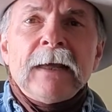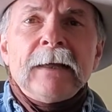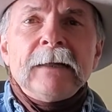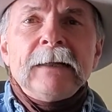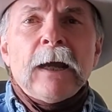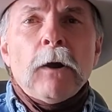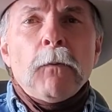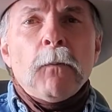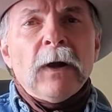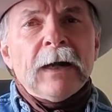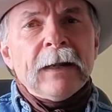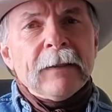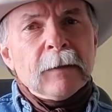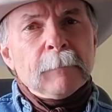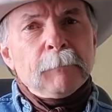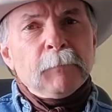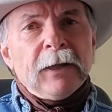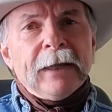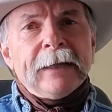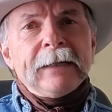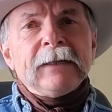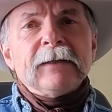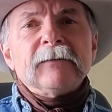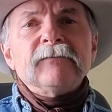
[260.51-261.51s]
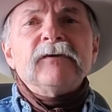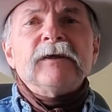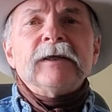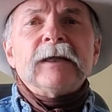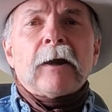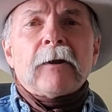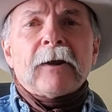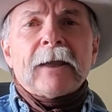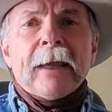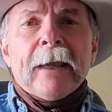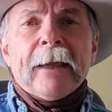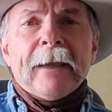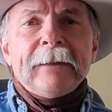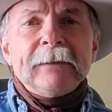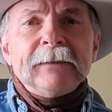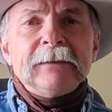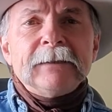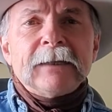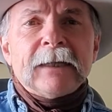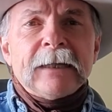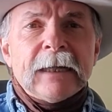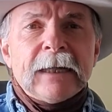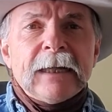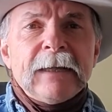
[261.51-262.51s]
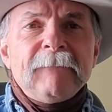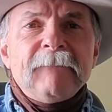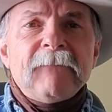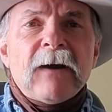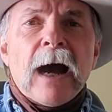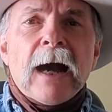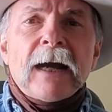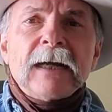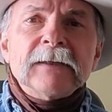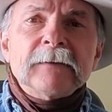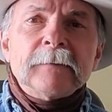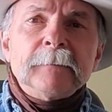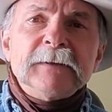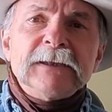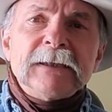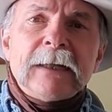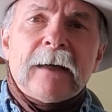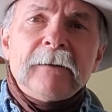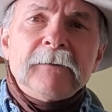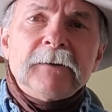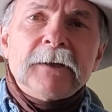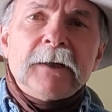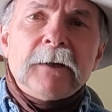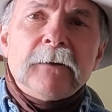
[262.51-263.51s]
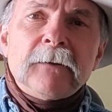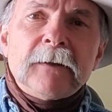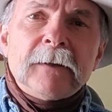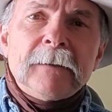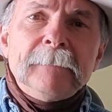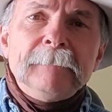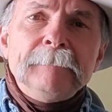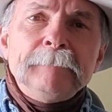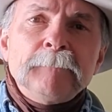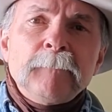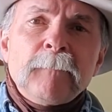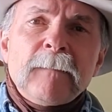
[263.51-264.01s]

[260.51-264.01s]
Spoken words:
Now, one of the plaintiffs in our case, Kenny Fox from South Dakota,